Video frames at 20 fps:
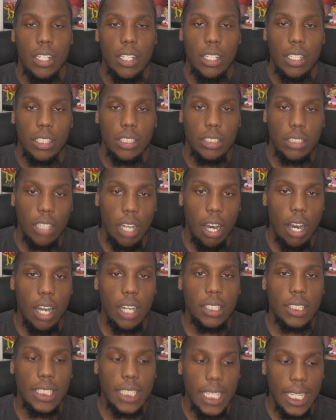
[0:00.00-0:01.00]
Saw
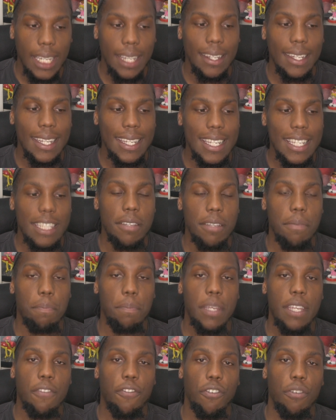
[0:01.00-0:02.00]
10, it gets a
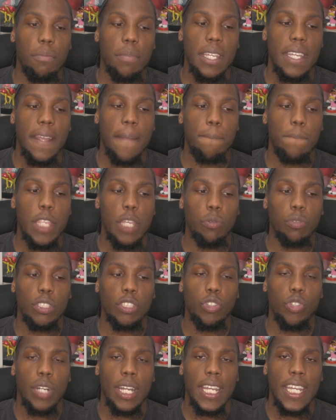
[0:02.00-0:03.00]
B for me. It was
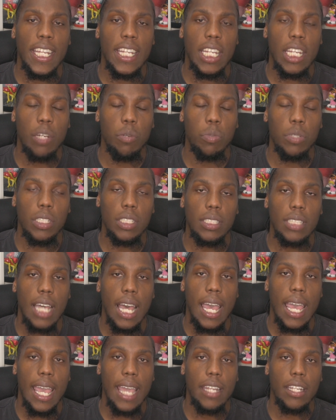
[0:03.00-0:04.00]
great. It was I
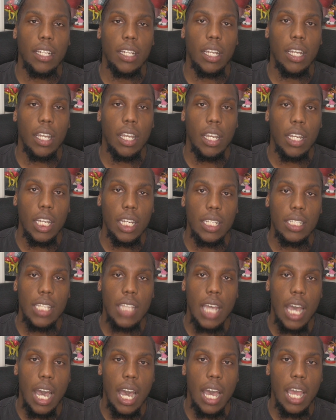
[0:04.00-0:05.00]
had a good
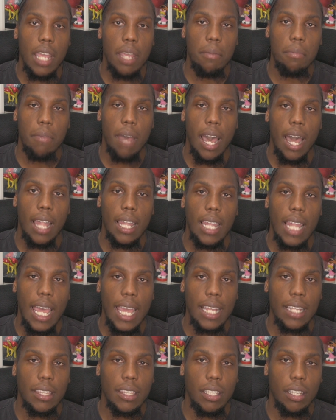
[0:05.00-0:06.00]
time. I
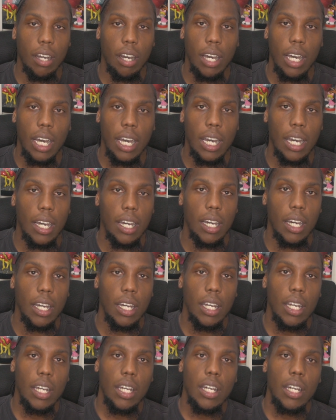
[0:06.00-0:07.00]
liked the uh,
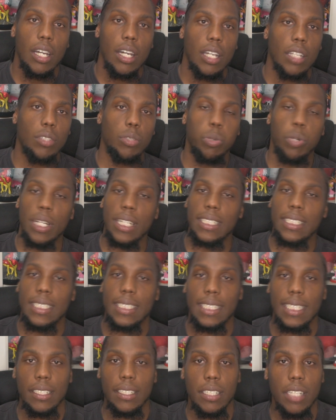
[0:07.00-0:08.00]
twists
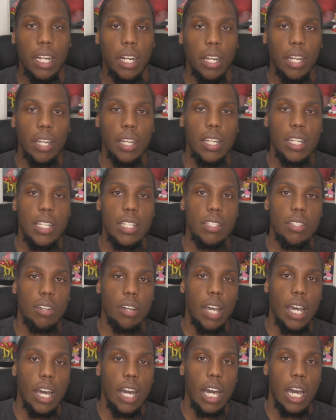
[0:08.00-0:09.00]
and turns
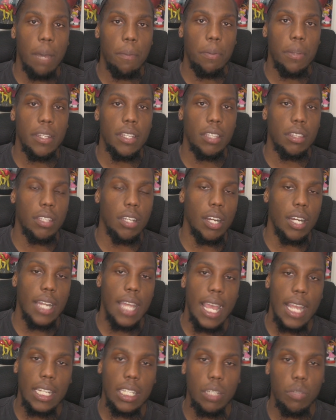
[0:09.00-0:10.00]
up in the third
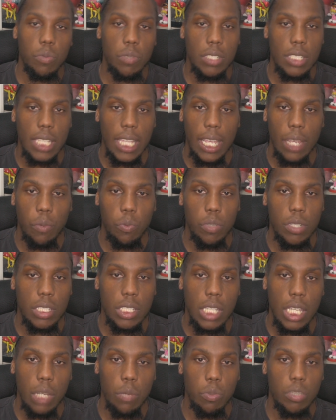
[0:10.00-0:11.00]
act. It was it was
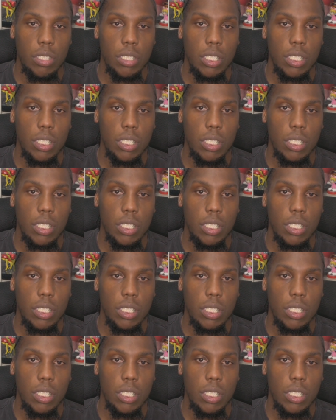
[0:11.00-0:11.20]
it was